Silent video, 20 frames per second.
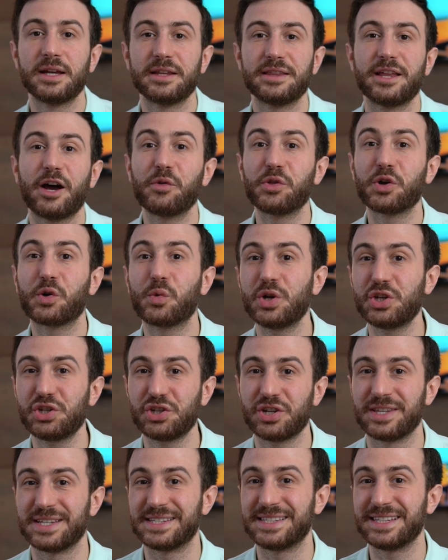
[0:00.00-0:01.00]
Now the
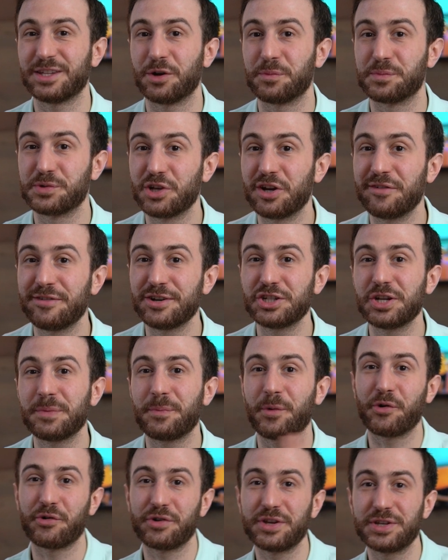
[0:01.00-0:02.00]
question, is it
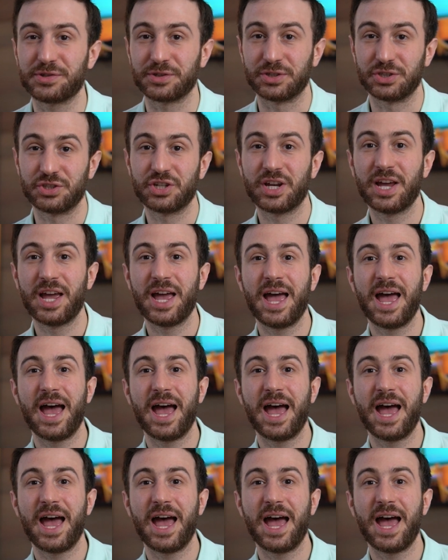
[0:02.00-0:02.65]
observership or research?